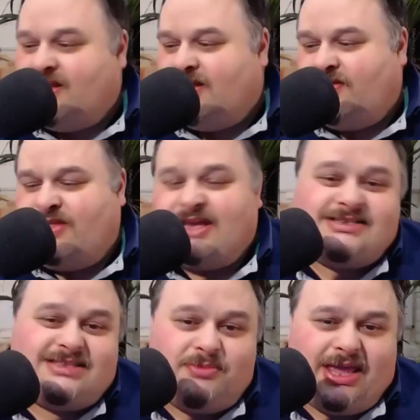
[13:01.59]
This
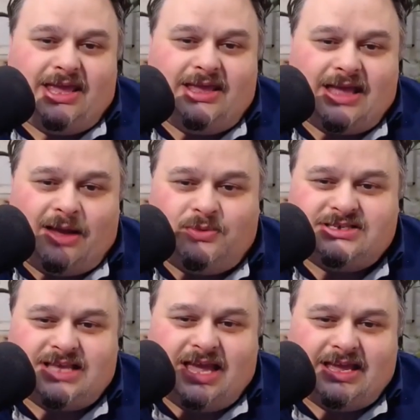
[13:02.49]
to me, I would
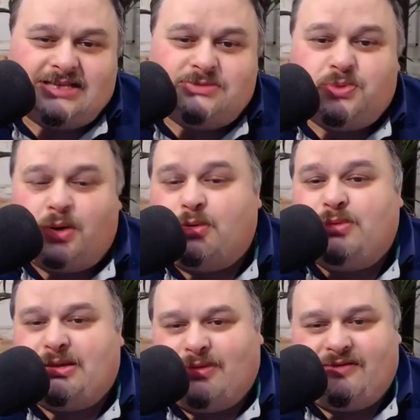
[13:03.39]
say, is
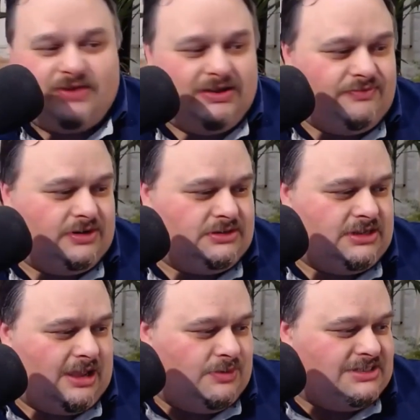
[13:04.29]
probably my favorite. I would